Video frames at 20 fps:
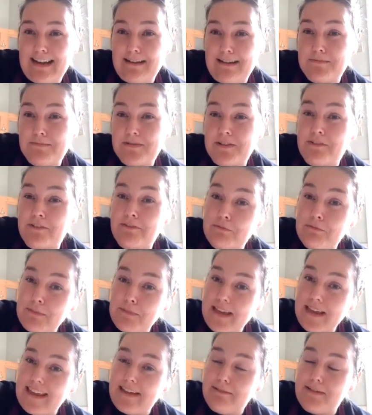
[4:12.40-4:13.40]
So for
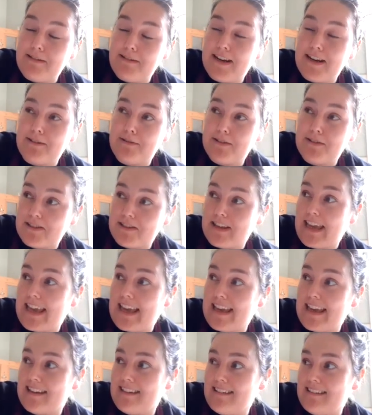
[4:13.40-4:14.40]
me, when I was looking
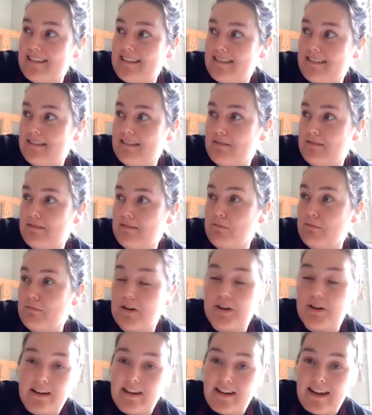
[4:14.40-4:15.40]
at what
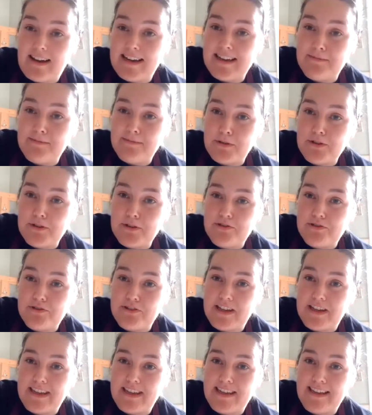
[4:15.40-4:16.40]
I most
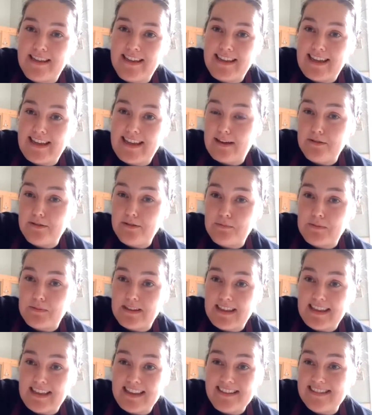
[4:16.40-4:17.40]
drink, cow's
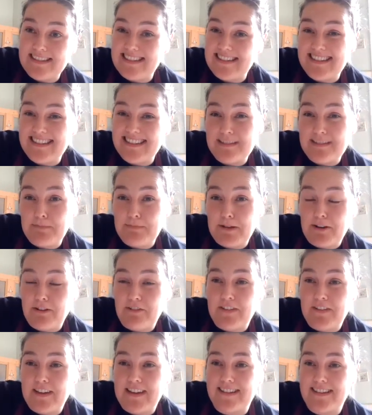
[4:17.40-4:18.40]
milk, it's in my
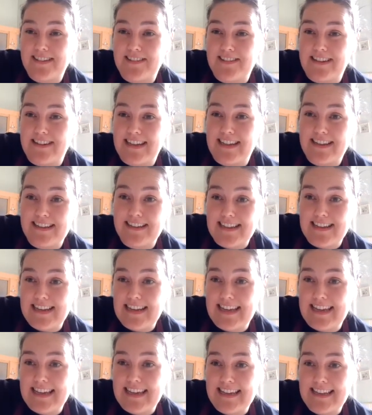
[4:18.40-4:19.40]
coffees really, because I
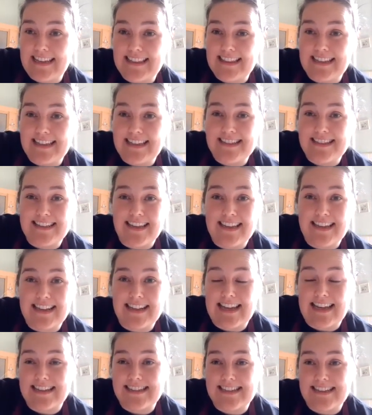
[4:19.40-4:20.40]
like things like
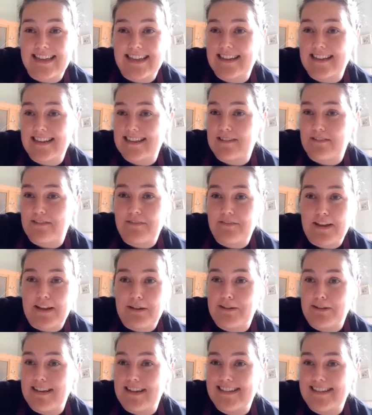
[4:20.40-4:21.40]
lattes and flat
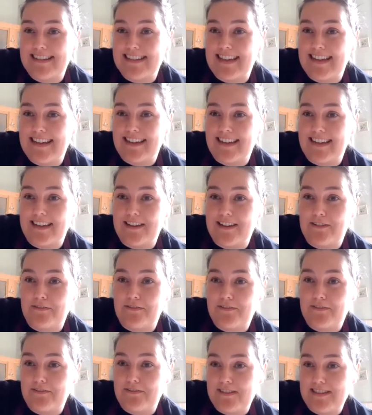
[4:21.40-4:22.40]
whites and that kind of
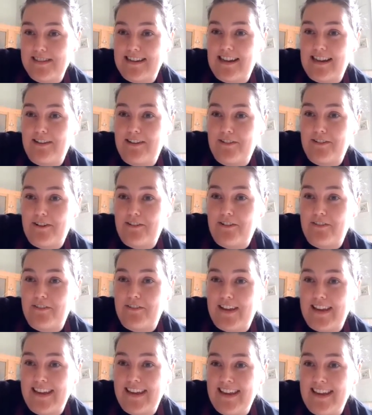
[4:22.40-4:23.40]
style of
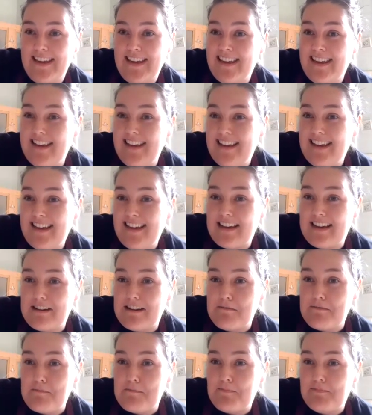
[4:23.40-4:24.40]
coffee,
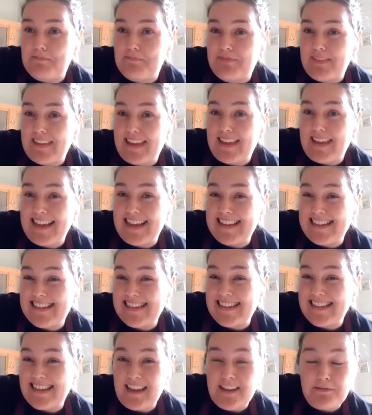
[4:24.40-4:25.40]
and
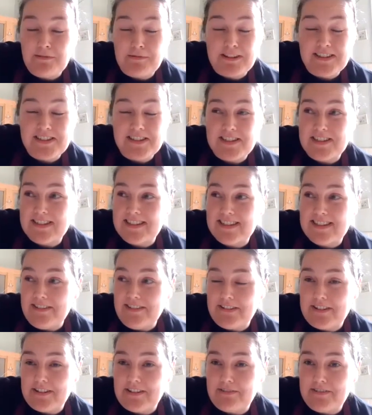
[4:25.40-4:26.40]
otherwise just
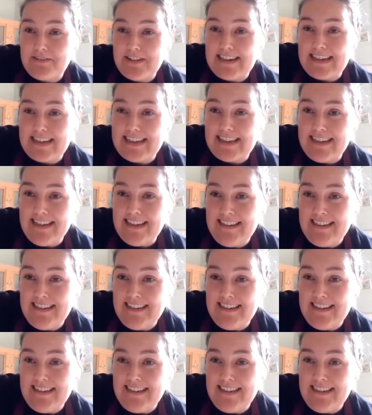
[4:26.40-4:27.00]
cereal really.